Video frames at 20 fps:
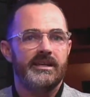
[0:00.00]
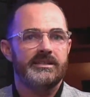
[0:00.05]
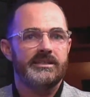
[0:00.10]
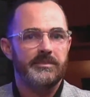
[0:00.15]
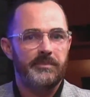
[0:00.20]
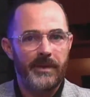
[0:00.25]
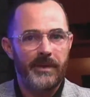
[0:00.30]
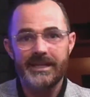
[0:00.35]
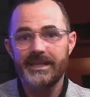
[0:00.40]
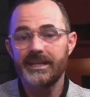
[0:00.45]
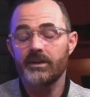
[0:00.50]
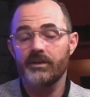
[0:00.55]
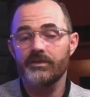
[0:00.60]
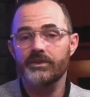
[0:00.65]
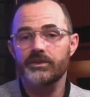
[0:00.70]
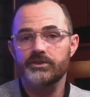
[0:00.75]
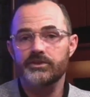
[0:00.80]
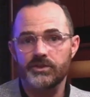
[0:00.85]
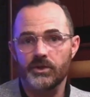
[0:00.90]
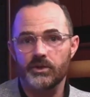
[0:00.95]
depending on
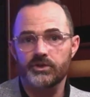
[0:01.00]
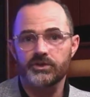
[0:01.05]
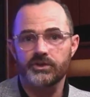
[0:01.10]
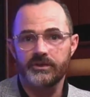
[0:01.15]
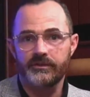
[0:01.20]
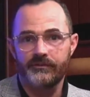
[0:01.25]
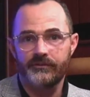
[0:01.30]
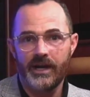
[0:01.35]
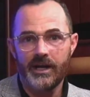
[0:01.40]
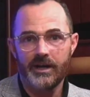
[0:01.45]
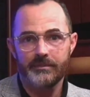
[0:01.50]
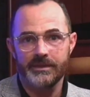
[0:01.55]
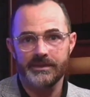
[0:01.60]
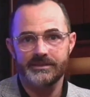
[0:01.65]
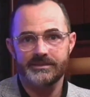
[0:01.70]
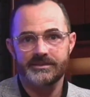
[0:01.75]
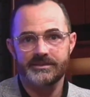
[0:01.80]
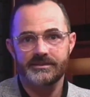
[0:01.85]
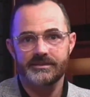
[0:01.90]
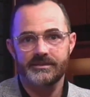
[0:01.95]
their social
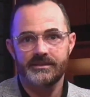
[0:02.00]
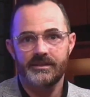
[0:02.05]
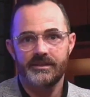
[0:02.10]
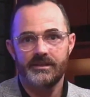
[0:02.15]
environments.